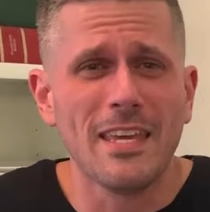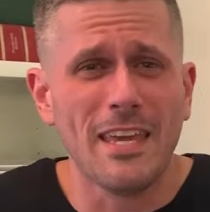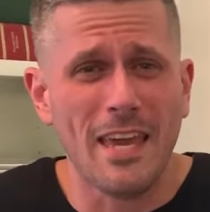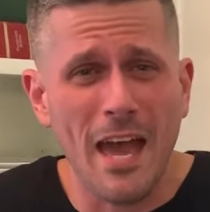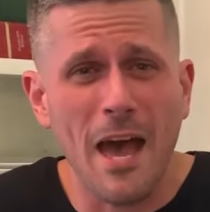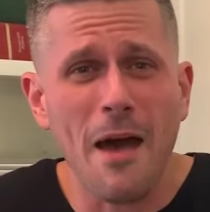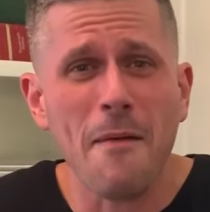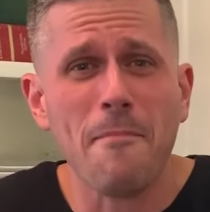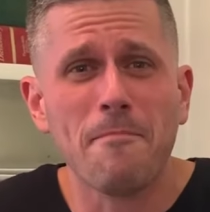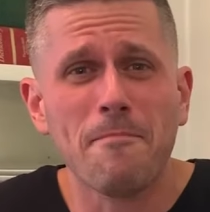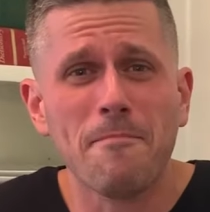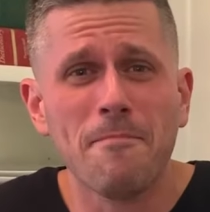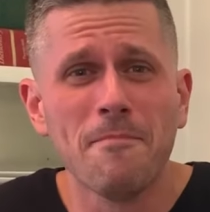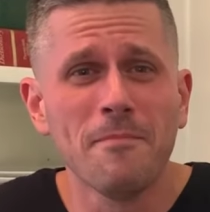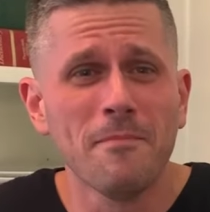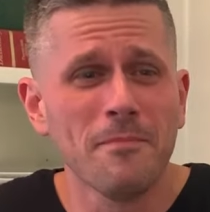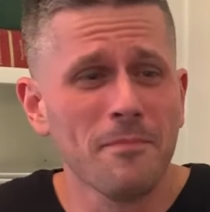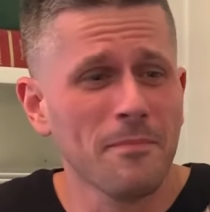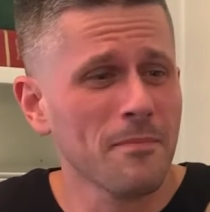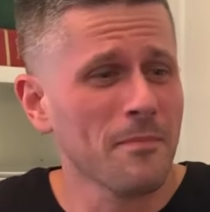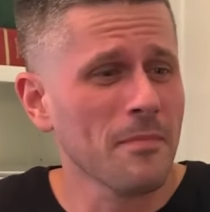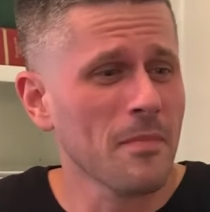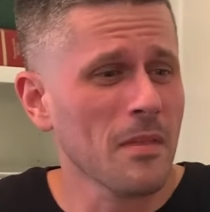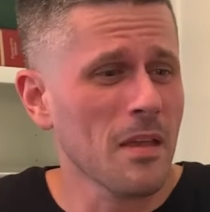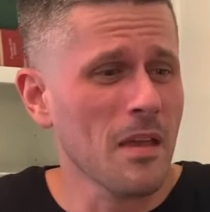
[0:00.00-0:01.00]
yep,
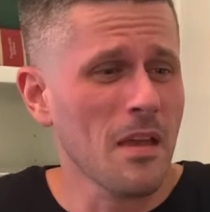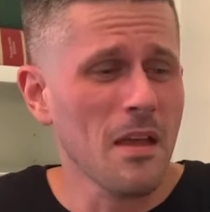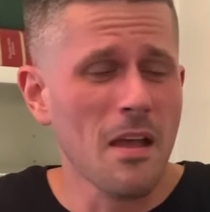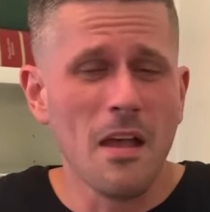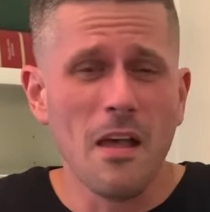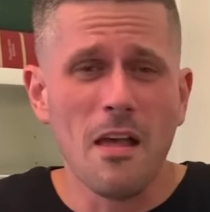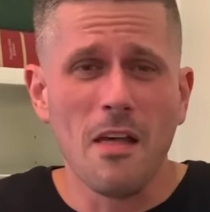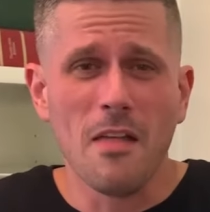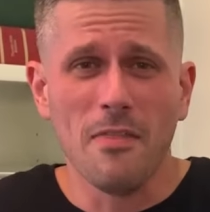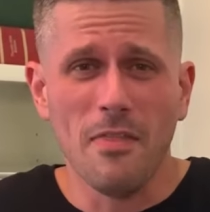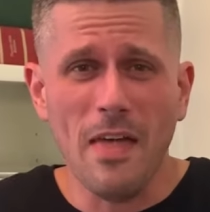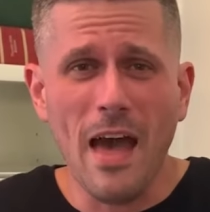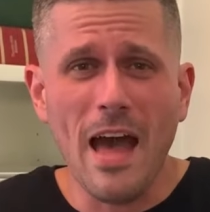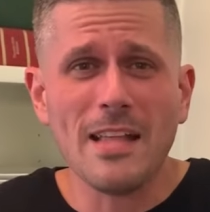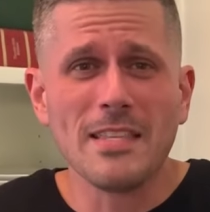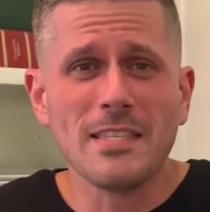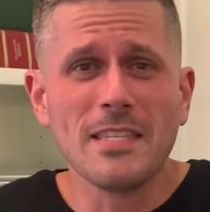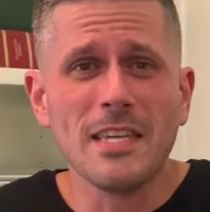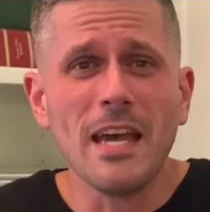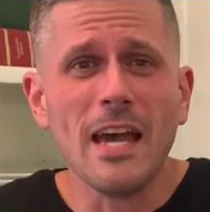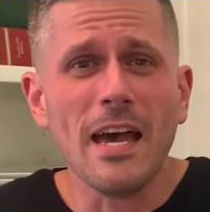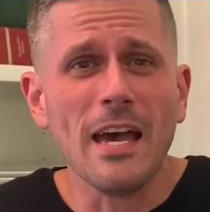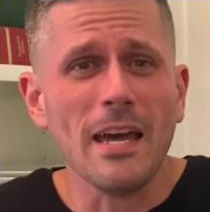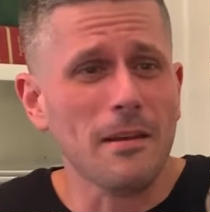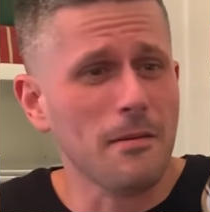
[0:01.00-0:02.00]
that's
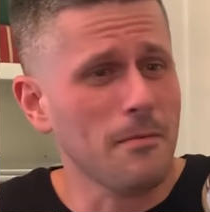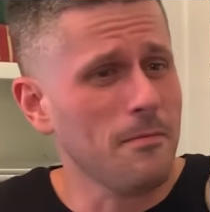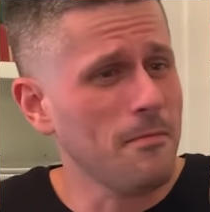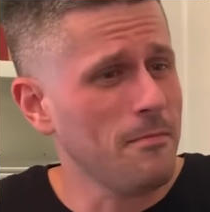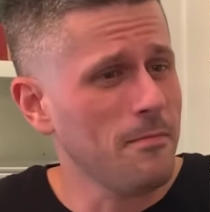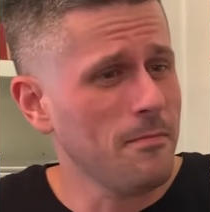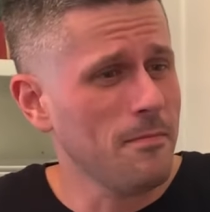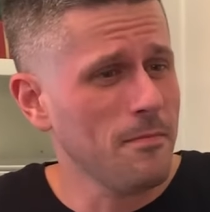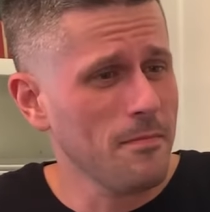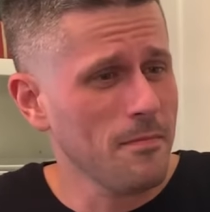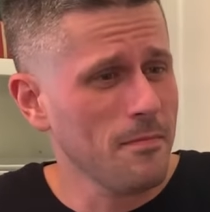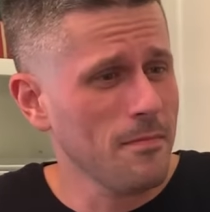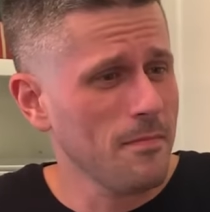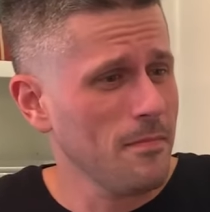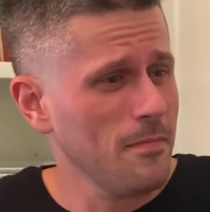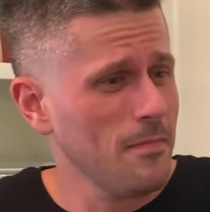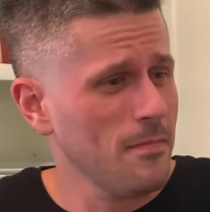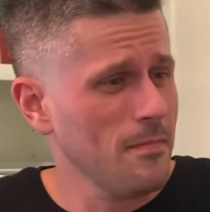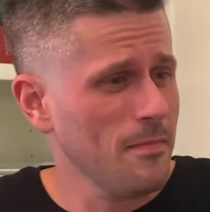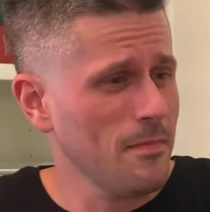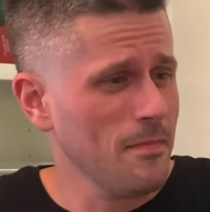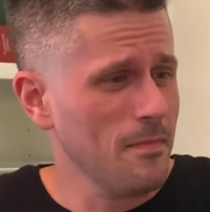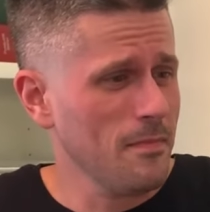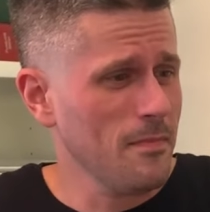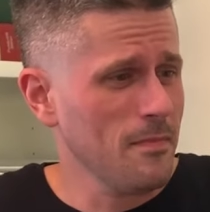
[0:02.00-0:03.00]
it.
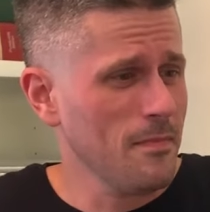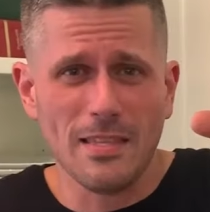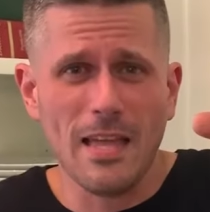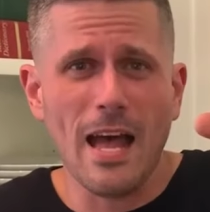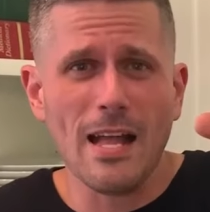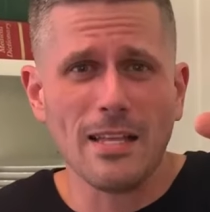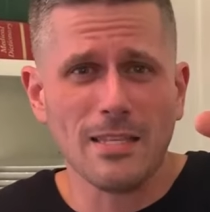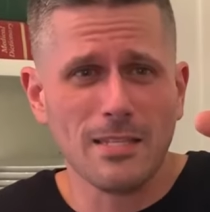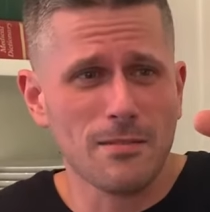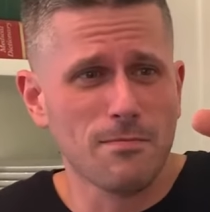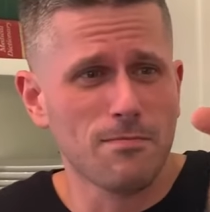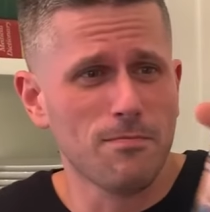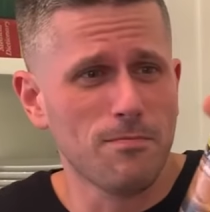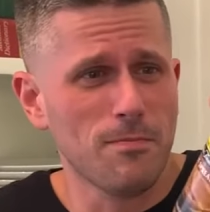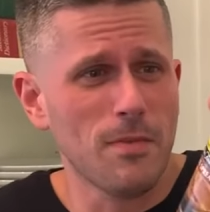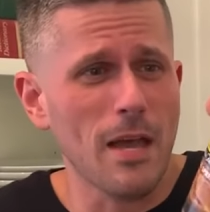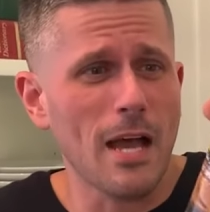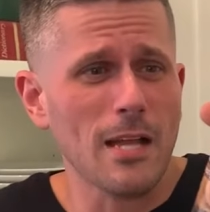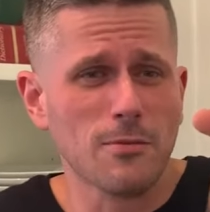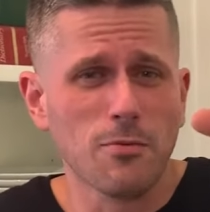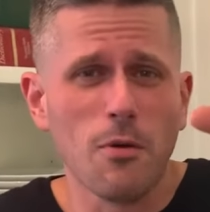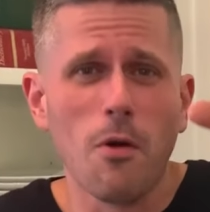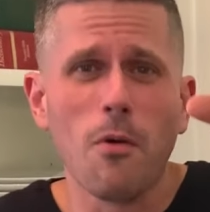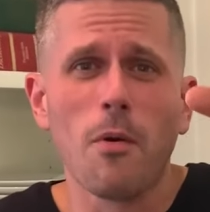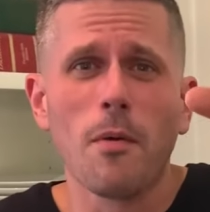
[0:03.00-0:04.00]
That's,
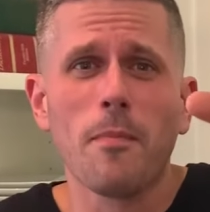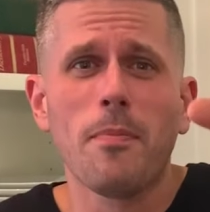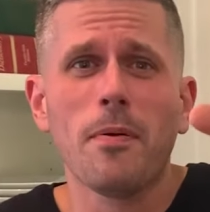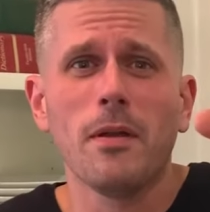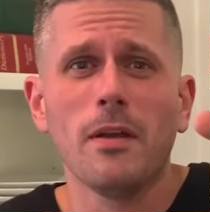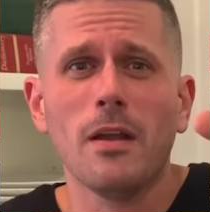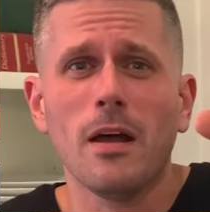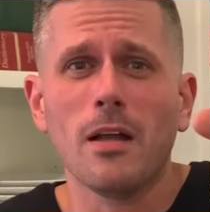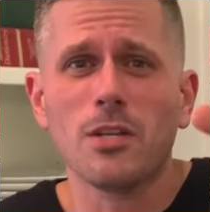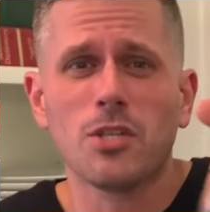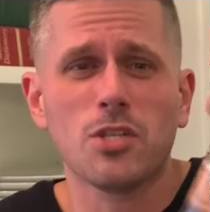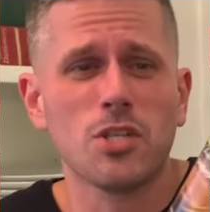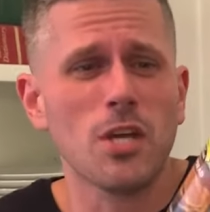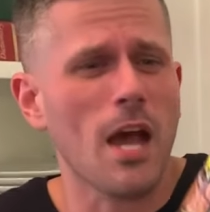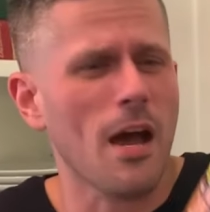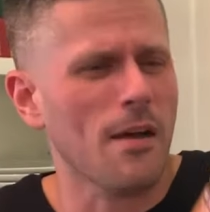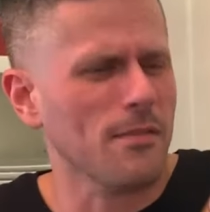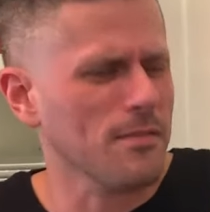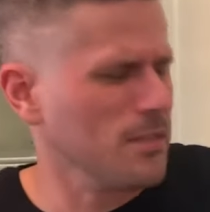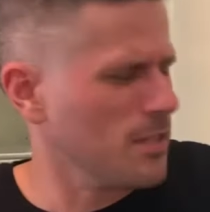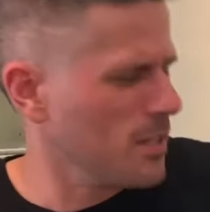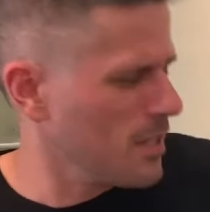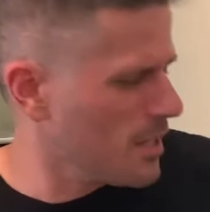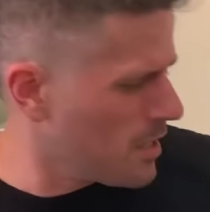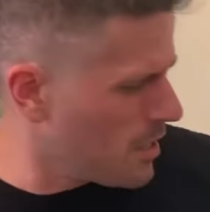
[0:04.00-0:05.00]
that's what we're putting on
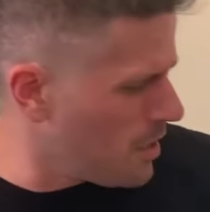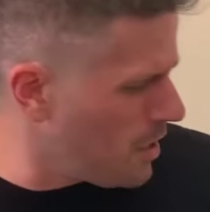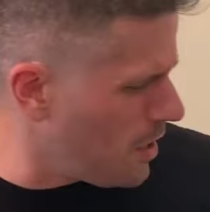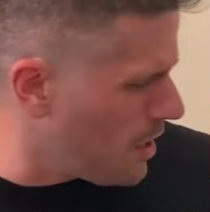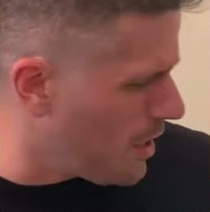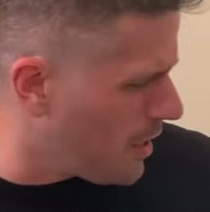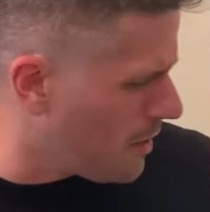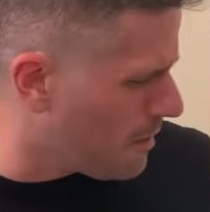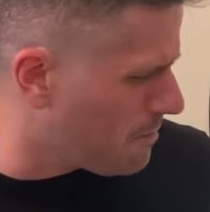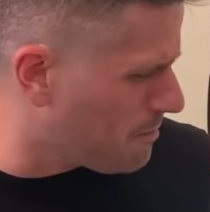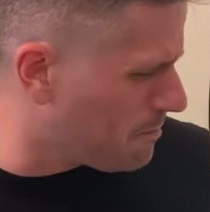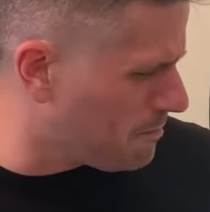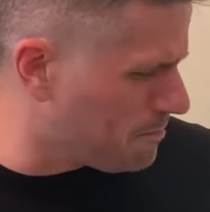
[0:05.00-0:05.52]
shelf. Good.